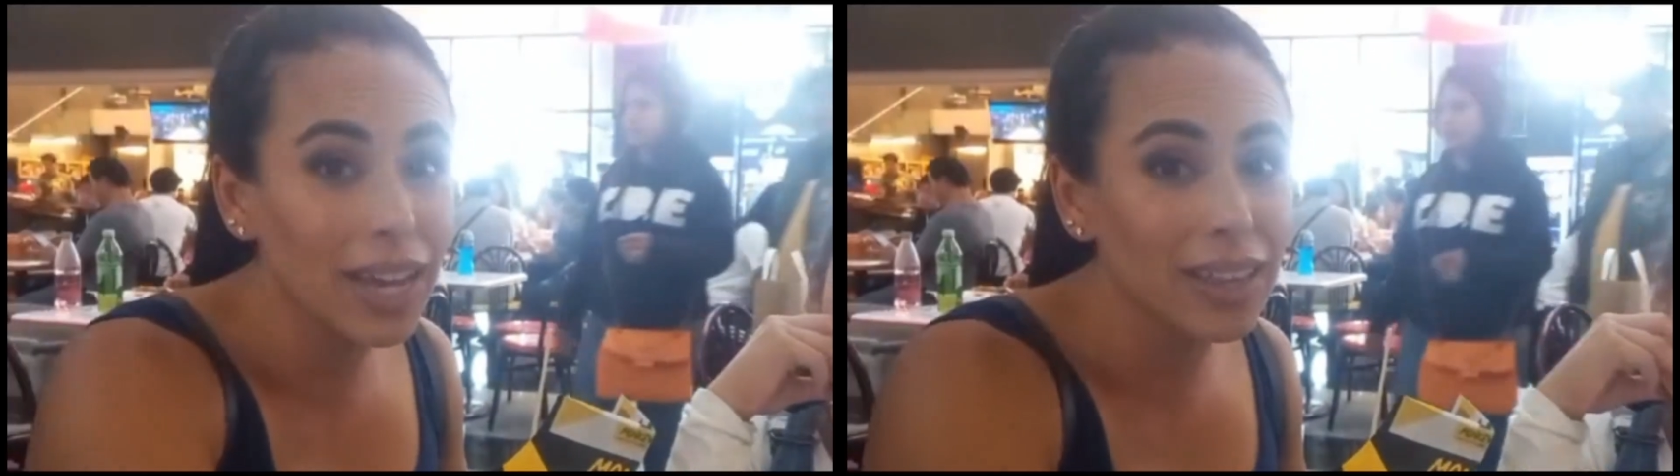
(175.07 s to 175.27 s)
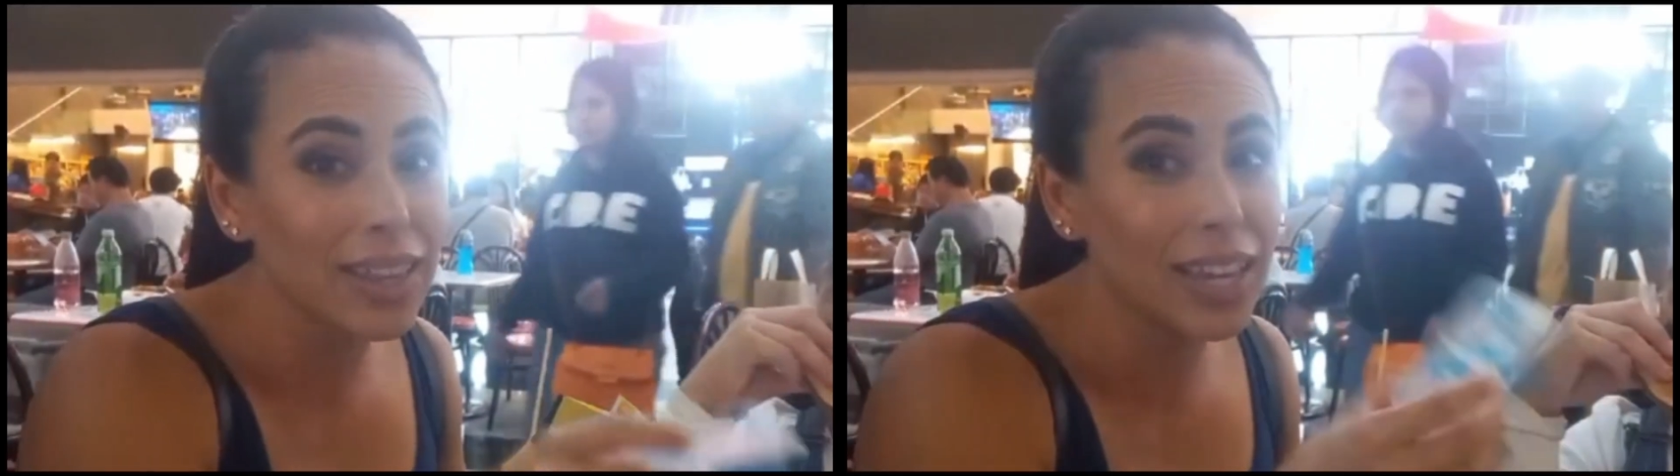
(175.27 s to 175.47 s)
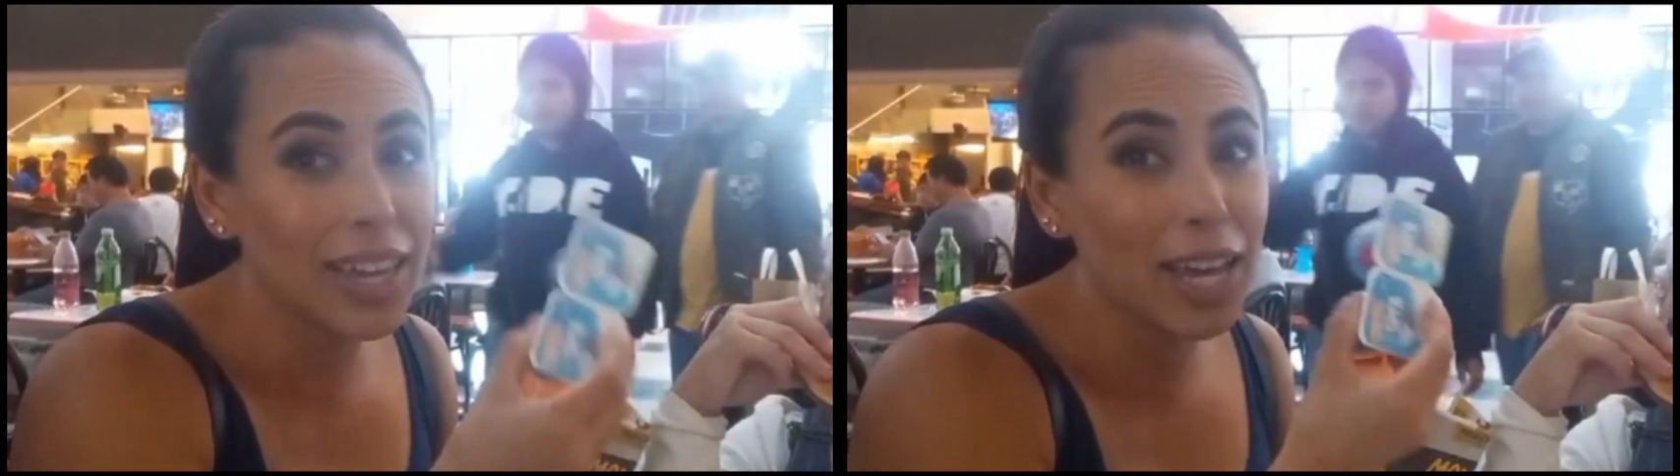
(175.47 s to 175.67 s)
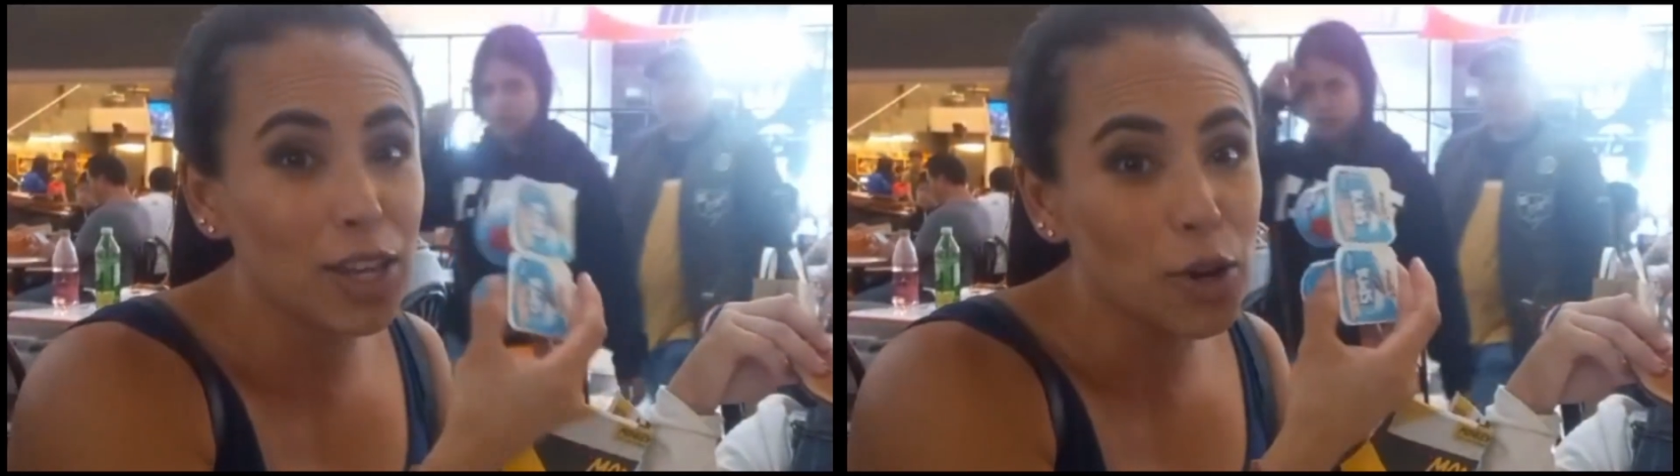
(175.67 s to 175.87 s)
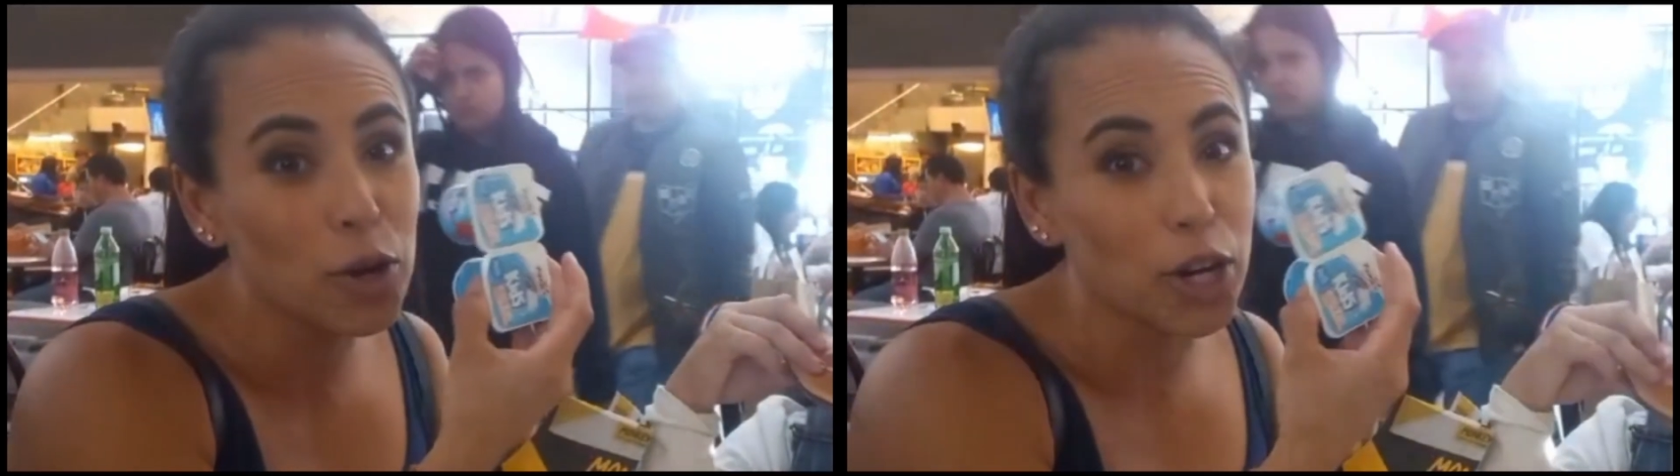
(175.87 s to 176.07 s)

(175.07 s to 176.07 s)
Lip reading: they get yogurt